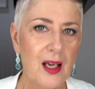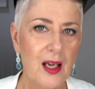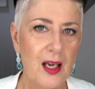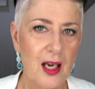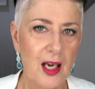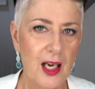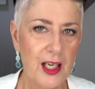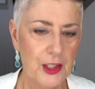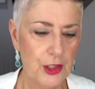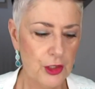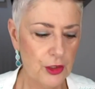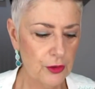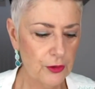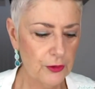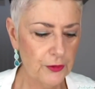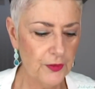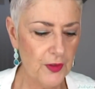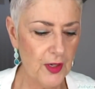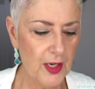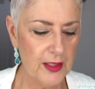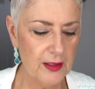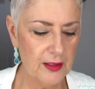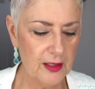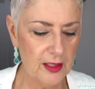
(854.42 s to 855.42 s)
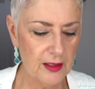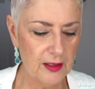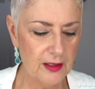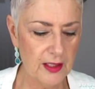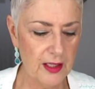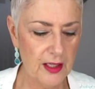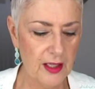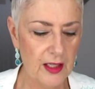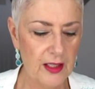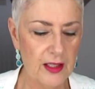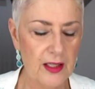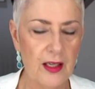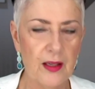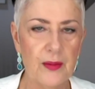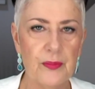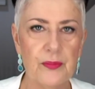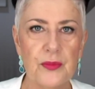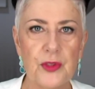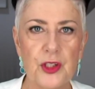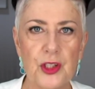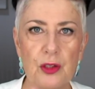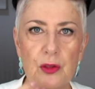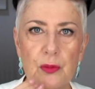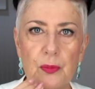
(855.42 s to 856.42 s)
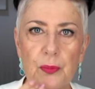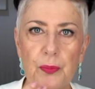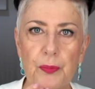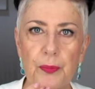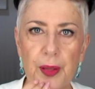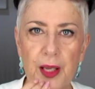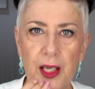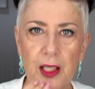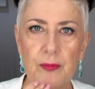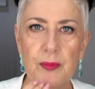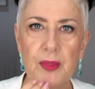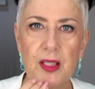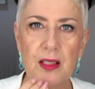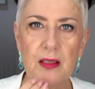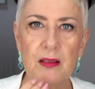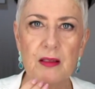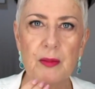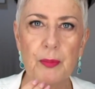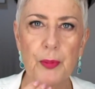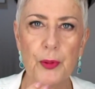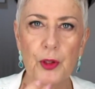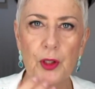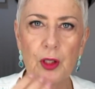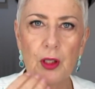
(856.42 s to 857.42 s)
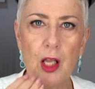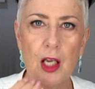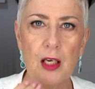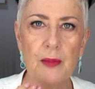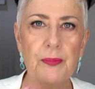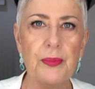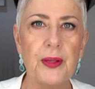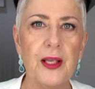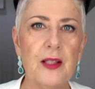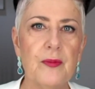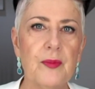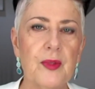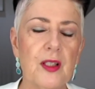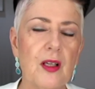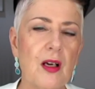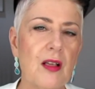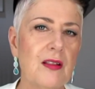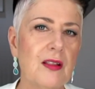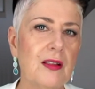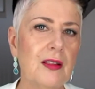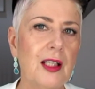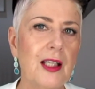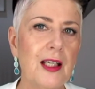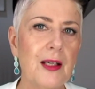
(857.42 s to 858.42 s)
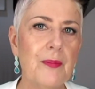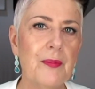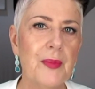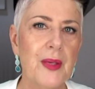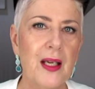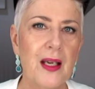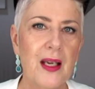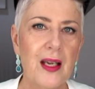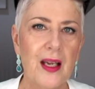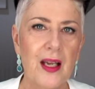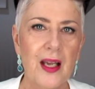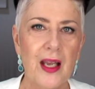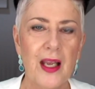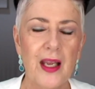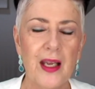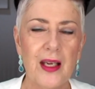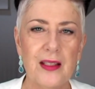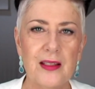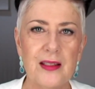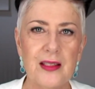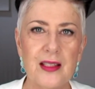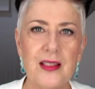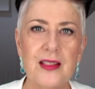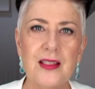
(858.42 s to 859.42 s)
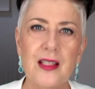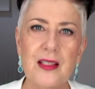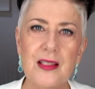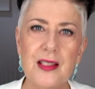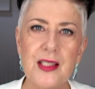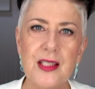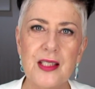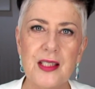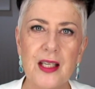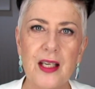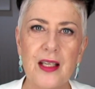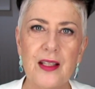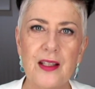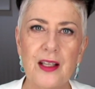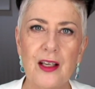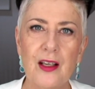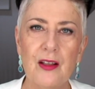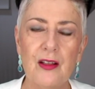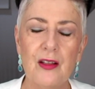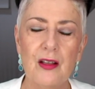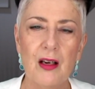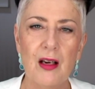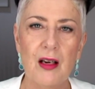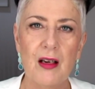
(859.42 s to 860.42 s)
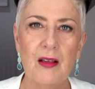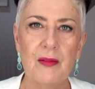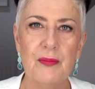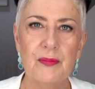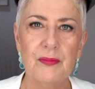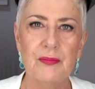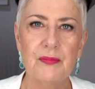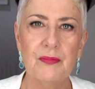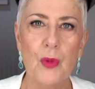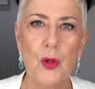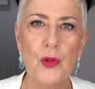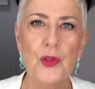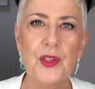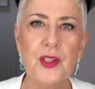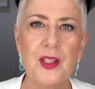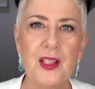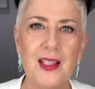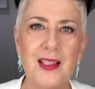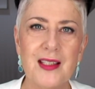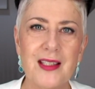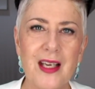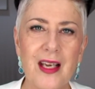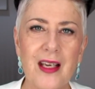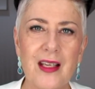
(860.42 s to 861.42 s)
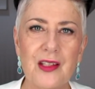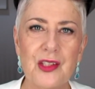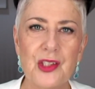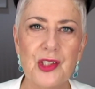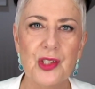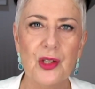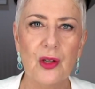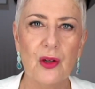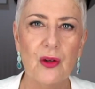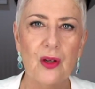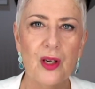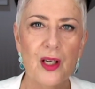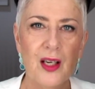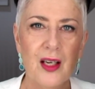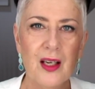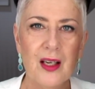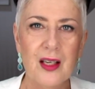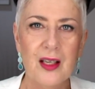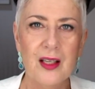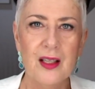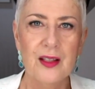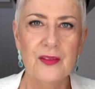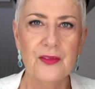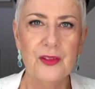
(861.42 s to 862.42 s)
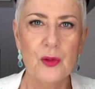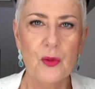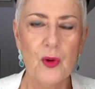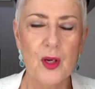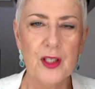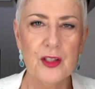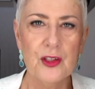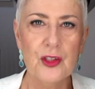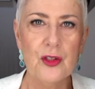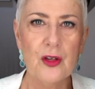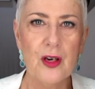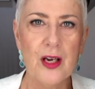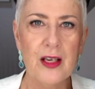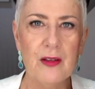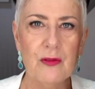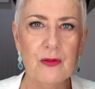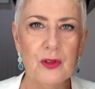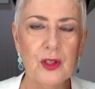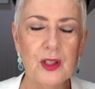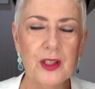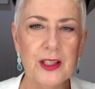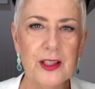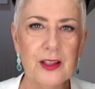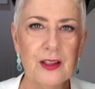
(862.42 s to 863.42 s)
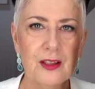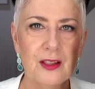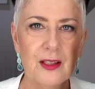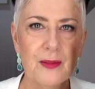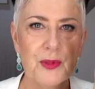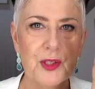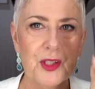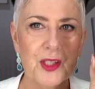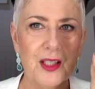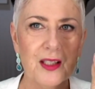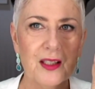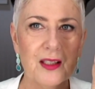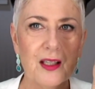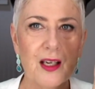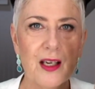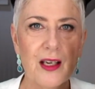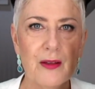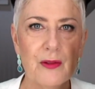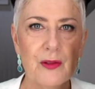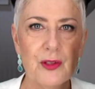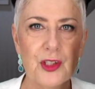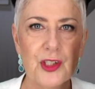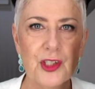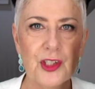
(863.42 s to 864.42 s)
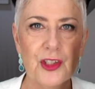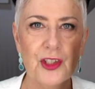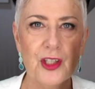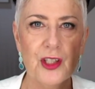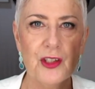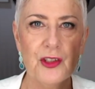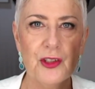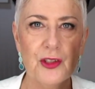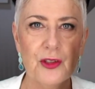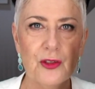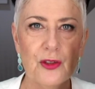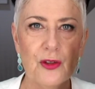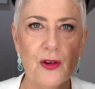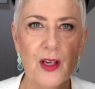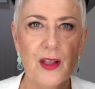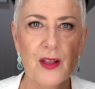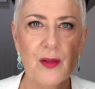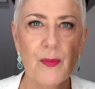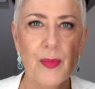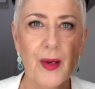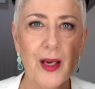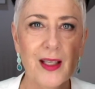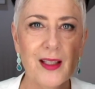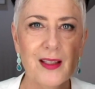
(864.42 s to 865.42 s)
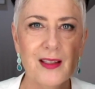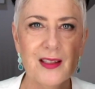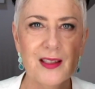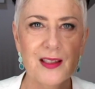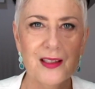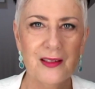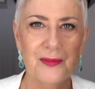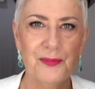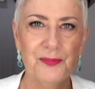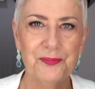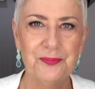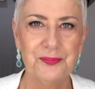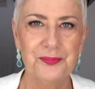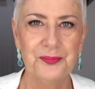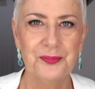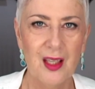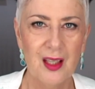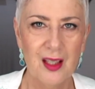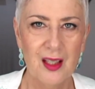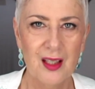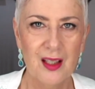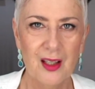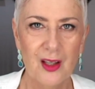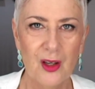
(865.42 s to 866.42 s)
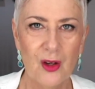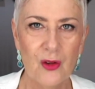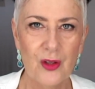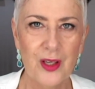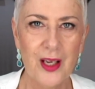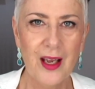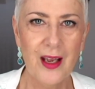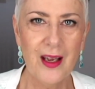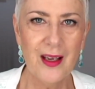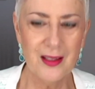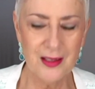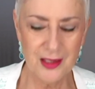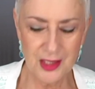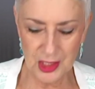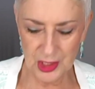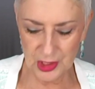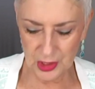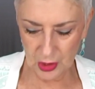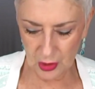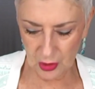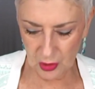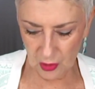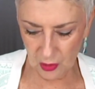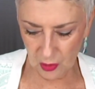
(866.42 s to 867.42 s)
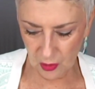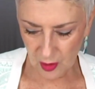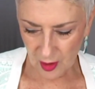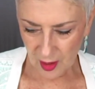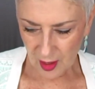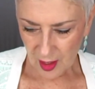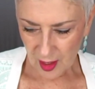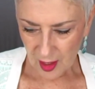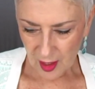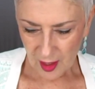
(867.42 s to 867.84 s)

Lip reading: I do find that they do pigment, they put a lot of pigment on the lip, and it does stay there most of the day. So if you want to try a really good lipstick, I would suggest you try the Bite. Okay, so,